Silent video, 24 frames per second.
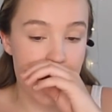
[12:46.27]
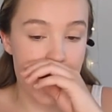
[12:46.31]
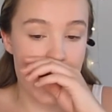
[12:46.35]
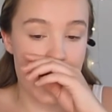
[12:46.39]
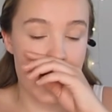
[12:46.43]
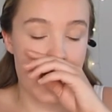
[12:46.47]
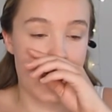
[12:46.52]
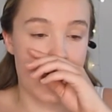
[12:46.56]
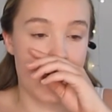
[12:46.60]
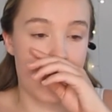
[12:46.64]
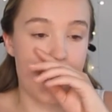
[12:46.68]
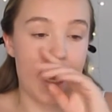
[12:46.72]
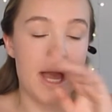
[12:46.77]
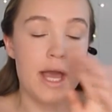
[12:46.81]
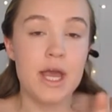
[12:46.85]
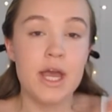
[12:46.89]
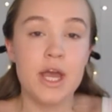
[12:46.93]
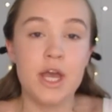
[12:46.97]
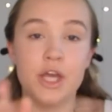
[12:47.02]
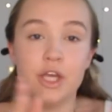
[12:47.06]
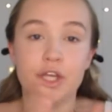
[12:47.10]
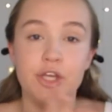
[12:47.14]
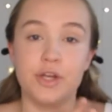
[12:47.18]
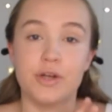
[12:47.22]
a
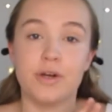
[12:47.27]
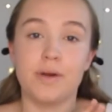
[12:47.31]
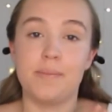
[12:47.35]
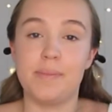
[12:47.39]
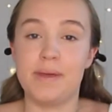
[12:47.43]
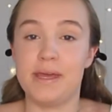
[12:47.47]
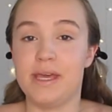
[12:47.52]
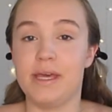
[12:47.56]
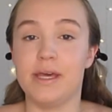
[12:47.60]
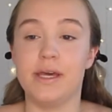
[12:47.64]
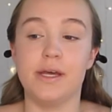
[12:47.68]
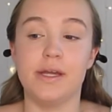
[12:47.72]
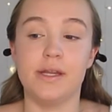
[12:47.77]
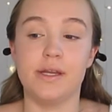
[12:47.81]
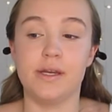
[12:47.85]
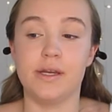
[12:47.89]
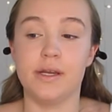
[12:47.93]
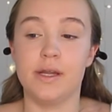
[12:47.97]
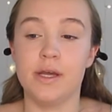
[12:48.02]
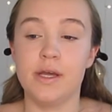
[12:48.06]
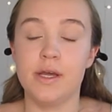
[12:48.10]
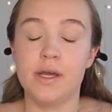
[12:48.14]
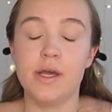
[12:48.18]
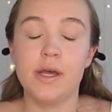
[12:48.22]

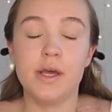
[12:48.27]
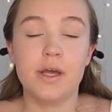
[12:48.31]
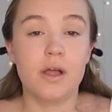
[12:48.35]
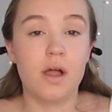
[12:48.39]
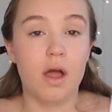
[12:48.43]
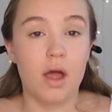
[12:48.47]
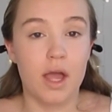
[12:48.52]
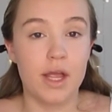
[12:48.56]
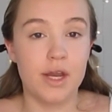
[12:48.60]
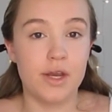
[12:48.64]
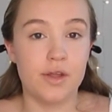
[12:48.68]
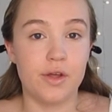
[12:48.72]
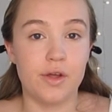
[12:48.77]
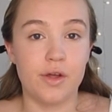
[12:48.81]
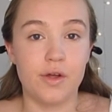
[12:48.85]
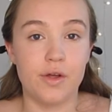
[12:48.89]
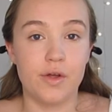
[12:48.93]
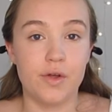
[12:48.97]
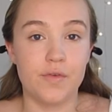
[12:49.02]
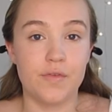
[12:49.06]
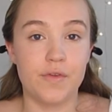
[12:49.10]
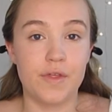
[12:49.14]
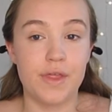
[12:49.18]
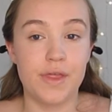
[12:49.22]
European kind
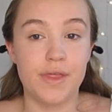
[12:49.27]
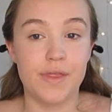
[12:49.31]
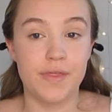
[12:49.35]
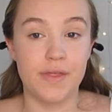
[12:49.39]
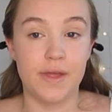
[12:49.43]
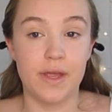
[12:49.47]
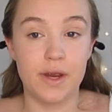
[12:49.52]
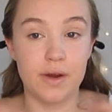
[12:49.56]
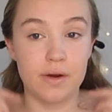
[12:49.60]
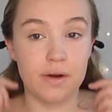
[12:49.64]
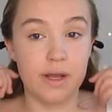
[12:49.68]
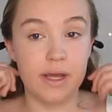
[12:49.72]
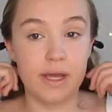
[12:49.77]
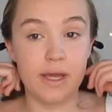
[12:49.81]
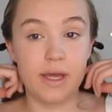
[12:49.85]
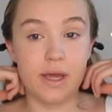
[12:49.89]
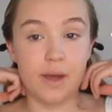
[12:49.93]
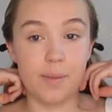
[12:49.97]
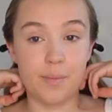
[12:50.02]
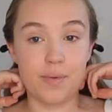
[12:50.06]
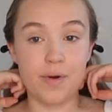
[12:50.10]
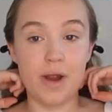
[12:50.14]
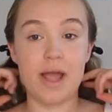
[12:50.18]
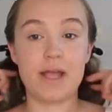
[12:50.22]
of theory
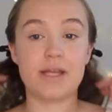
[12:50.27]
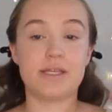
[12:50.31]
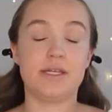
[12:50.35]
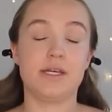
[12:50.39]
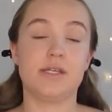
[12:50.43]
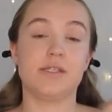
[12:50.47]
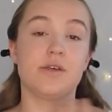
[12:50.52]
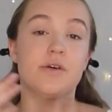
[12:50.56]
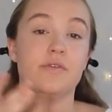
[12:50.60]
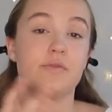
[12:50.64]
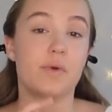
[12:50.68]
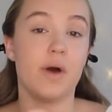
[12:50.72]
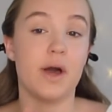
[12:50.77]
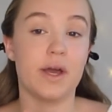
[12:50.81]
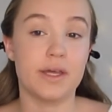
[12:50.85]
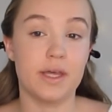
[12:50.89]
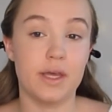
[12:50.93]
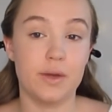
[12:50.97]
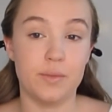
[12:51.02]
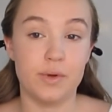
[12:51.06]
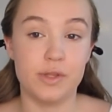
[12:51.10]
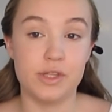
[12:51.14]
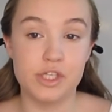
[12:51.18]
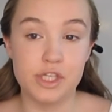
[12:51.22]
and practice of
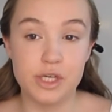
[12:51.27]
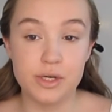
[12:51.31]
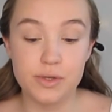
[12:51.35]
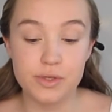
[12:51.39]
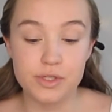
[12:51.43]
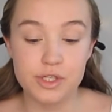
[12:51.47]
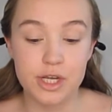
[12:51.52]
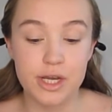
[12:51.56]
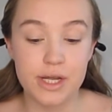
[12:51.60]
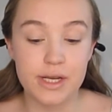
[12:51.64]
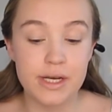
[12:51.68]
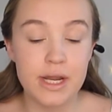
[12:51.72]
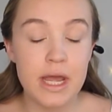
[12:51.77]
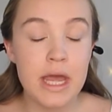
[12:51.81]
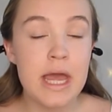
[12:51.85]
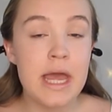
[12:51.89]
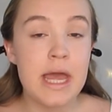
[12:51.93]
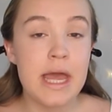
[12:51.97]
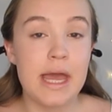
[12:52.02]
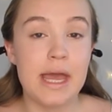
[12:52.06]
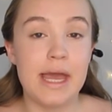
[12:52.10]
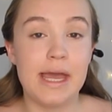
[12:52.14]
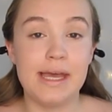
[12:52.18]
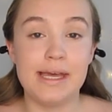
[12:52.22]
working with children.
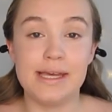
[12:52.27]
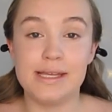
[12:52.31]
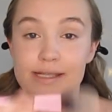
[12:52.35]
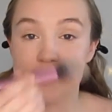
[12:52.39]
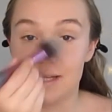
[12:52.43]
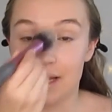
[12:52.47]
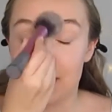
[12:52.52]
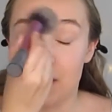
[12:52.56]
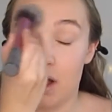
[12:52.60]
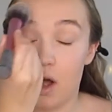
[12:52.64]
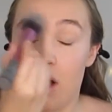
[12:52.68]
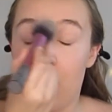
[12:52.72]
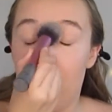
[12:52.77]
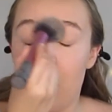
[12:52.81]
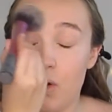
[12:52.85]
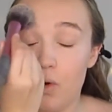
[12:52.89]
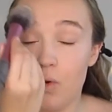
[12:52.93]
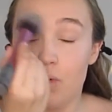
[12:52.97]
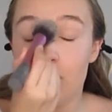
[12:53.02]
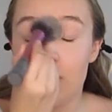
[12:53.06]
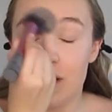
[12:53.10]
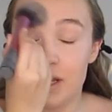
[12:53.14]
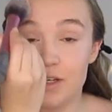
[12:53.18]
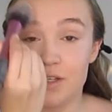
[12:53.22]
It is like a
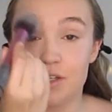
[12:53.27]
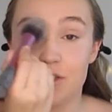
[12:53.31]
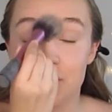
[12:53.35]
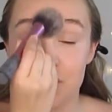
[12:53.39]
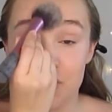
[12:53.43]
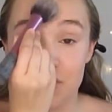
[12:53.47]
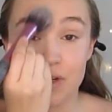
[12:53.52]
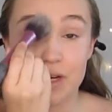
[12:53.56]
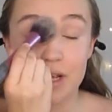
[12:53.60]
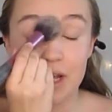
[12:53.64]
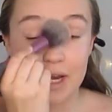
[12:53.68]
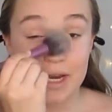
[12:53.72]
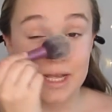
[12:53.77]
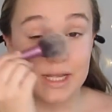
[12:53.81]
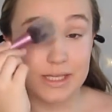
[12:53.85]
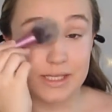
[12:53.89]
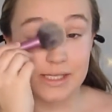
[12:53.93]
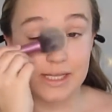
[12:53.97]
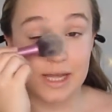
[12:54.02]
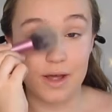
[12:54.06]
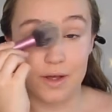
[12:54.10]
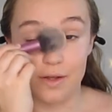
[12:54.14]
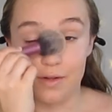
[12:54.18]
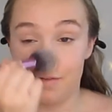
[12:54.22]
whole industry in
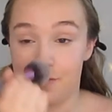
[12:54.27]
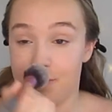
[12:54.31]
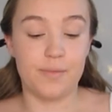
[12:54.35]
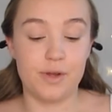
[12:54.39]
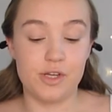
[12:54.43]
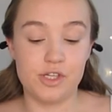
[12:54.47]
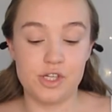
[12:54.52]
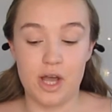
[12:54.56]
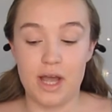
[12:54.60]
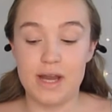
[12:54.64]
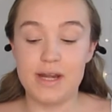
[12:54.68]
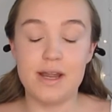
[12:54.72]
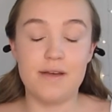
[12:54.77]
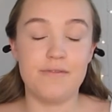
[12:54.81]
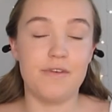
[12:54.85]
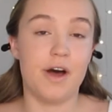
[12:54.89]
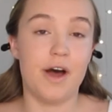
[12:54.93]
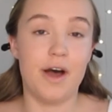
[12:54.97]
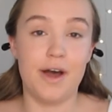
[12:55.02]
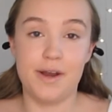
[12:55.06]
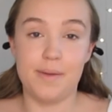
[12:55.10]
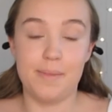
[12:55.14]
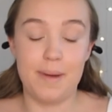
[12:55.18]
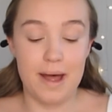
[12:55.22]
itself, which I'd never
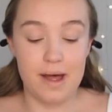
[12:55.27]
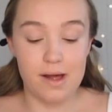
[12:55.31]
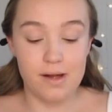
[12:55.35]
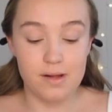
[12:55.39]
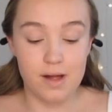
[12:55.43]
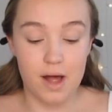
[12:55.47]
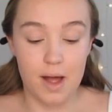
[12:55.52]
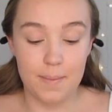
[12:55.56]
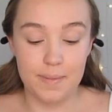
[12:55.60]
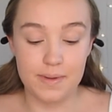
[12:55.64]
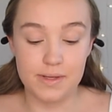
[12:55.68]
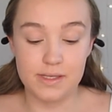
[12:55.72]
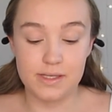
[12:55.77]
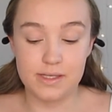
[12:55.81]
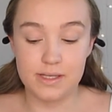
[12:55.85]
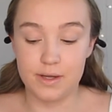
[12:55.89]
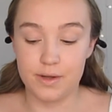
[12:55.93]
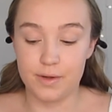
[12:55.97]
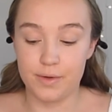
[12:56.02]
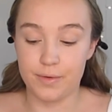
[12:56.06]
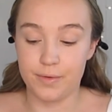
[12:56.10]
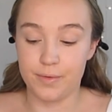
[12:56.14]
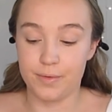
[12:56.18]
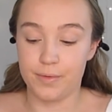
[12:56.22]
heard about up
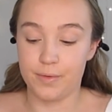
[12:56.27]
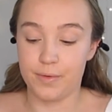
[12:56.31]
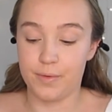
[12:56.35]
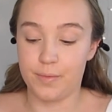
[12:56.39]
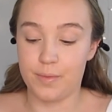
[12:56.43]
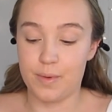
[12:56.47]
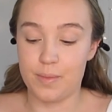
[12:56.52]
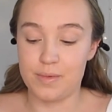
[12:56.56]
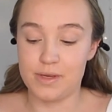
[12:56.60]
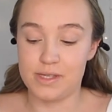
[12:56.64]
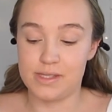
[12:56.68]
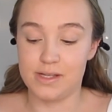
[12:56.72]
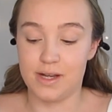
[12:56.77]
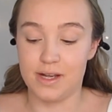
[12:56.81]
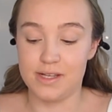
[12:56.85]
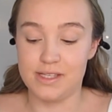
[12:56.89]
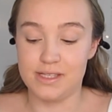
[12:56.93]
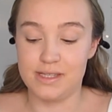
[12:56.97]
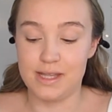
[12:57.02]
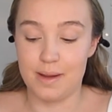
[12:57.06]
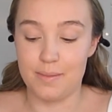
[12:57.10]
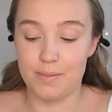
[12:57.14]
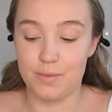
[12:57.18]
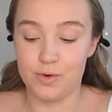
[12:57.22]
until when we
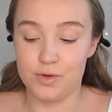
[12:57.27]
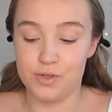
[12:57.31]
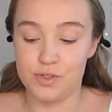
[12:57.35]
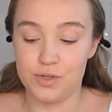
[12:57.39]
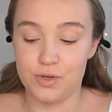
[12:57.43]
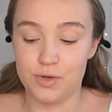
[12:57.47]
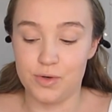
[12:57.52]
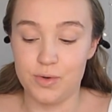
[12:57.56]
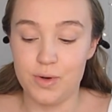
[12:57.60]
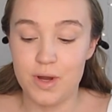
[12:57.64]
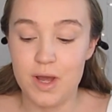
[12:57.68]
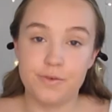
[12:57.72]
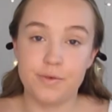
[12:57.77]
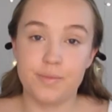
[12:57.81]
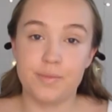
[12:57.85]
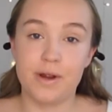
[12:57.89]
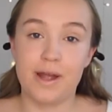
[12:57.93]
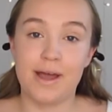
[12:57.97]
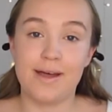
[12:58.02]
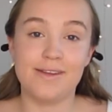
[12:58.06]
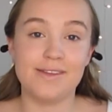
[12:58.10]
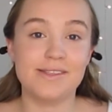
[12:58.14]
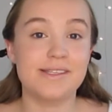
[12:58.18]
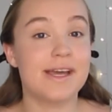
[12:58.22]
started that module. For
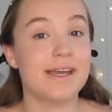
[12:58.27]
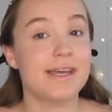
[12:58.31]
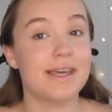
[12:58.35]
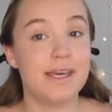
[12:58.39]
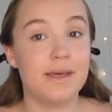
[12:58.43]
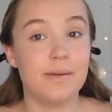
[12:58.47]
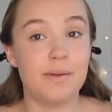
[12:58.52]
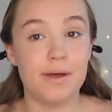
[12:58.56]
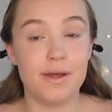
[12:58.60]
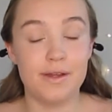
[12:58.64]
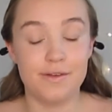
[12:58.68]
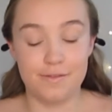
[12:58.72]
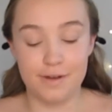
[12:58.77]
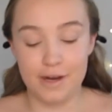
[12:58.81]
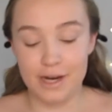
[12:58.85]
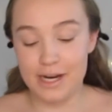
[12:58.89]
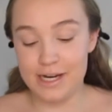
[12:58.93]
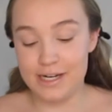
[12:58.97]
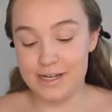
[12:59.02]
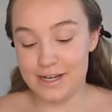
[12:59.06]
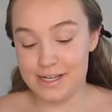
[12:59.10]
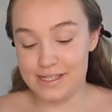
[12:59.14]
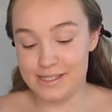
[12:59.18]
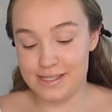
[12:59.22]
brows, I keep it
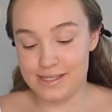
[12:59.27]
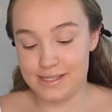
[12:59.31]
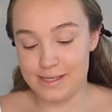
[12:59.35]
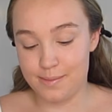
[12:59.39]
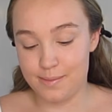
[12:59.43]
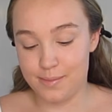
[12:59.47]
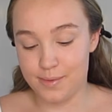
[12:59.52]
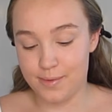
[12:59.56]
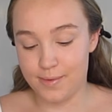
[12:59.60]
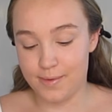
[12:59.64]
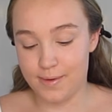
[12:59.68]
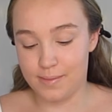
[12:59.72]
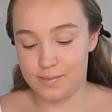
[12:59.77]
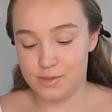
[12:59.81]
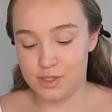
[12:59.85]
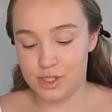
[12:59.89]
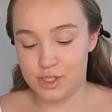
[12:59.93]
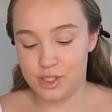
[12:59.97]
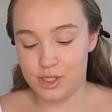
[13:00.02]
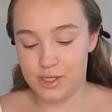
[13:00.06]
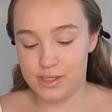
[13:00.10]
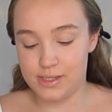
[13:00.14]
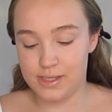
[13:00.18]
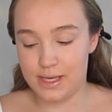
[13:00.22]
very nice and simple. I'm
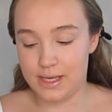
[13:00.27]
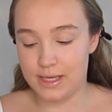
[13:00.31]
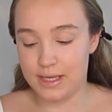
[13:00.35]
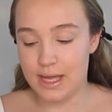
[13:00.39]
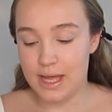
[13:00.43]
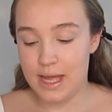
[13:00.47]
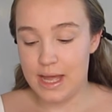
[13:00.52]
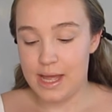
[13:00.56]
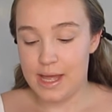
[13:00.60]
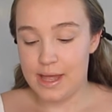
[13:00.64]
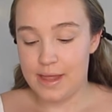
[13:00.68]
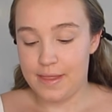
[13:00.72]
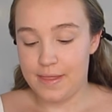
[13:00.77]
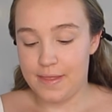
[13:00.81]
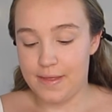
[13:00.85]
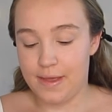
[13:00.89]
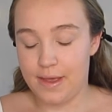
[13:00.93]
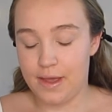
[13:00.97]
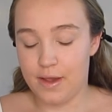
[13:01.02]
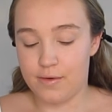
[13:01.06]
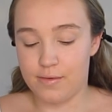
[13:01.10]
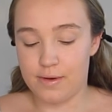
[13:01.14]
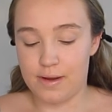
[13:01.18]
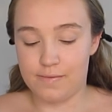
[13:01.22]
just using
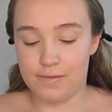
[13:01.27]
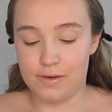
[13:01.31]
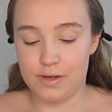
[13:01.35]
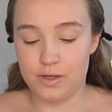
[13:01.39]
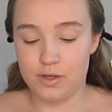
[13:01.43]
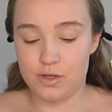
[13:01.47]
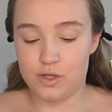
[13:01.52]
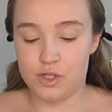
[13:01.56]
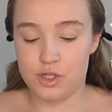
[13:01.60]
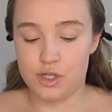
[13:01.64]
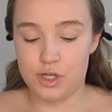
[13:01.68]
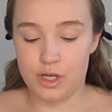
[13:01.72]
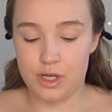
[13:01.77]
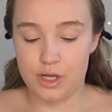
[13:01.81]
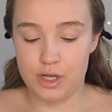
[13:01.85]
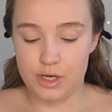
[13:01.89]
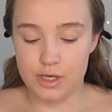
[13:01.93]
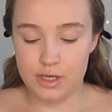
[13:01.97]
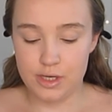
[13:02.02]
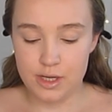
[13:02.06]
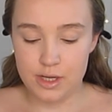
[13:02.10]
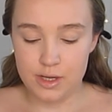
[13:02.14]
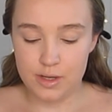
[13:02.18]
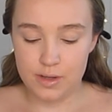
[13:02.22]
the
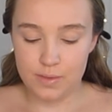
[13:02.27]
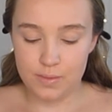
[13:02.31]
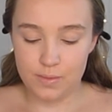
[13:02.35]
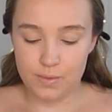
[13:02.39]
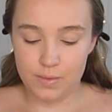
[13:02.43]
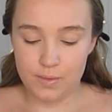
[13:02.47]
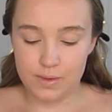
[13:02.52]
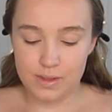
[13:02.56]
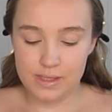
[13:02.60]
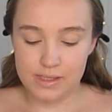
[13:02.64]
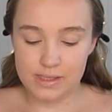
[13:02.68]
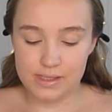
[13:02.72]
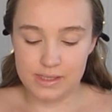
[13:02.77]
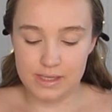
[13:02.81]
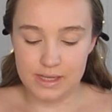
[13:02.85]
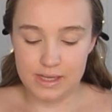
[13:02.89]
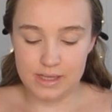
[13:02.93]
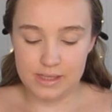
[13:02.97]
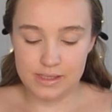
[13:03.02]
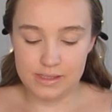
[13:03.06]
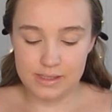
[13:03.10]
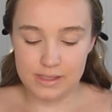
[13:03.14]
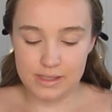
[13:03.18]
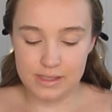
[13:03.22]
Revolution, what one is
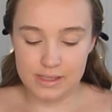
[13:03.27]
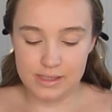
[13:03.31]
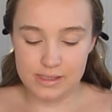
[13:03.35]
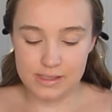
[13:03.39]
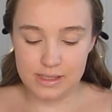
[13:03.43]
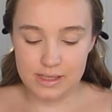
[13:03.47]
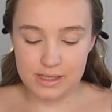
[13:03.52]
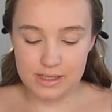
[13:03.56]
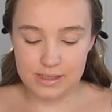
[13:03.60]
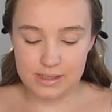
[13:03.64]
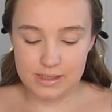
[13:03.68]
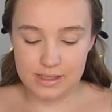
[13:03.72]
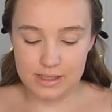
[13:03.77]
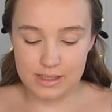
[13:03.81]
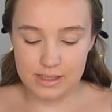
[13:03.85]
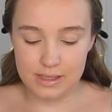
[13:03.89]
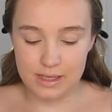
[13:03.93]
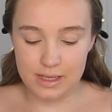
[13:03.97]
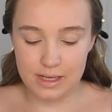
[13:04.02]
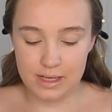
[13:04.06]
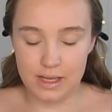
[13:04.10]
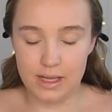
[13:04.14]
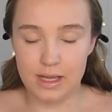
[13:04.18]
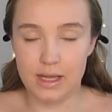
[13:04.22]
this? This is
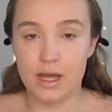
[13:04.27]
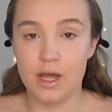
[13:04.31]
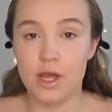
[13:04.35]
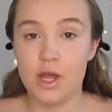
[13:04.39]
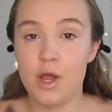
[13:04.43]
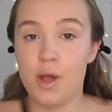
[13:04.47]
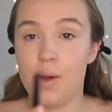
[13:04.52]
the